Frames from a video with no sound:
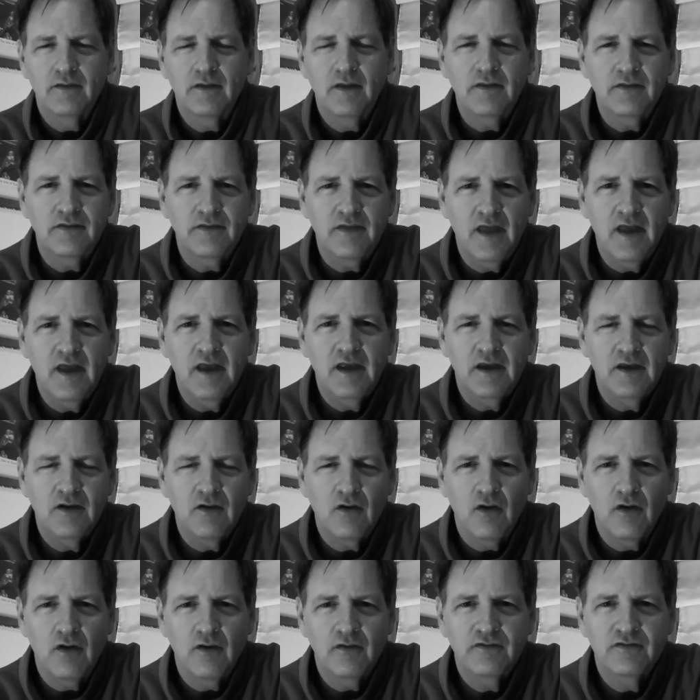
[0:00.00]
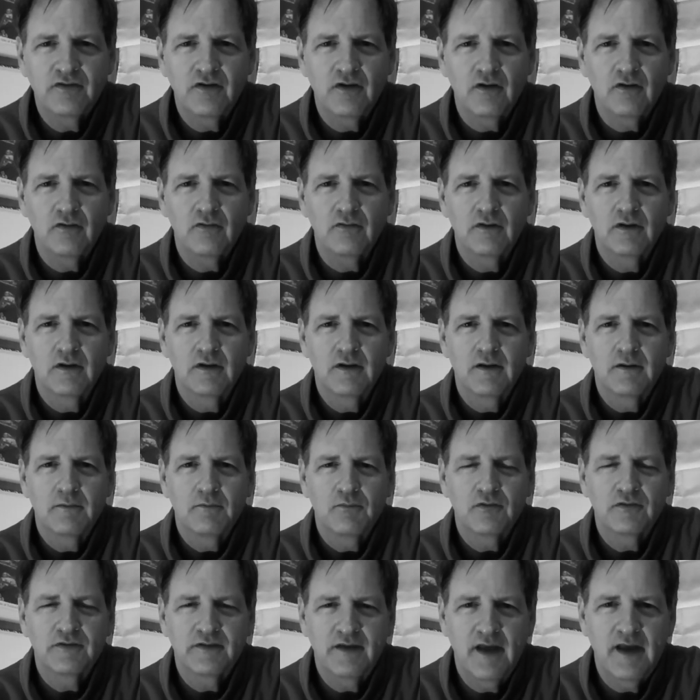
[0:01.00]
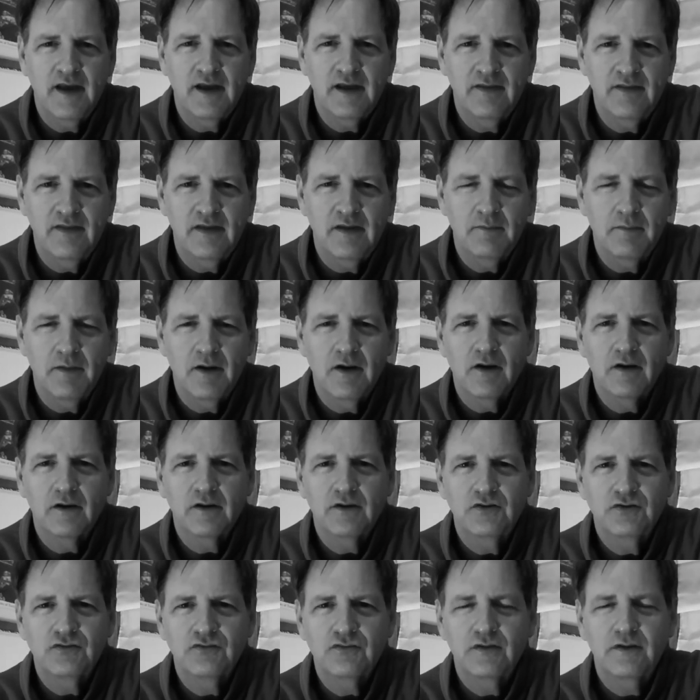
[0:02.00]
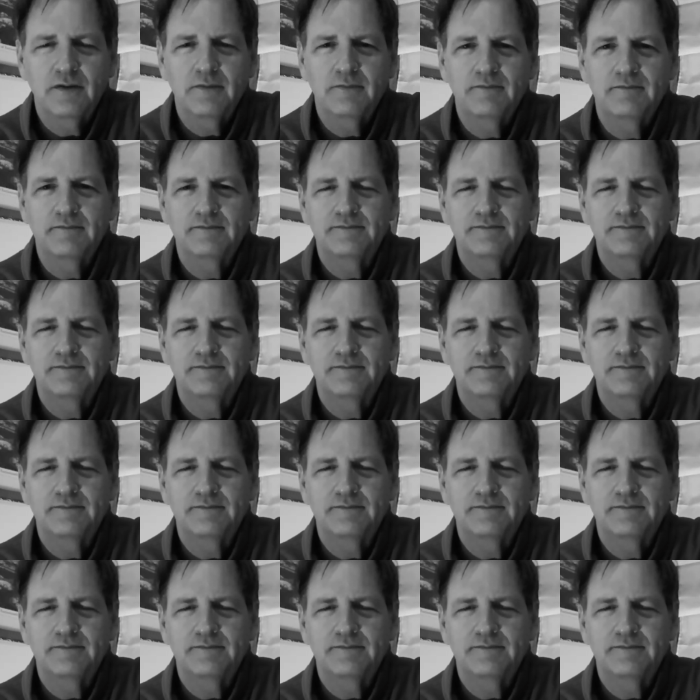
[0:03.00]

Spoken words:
that they can also partake in the American dream.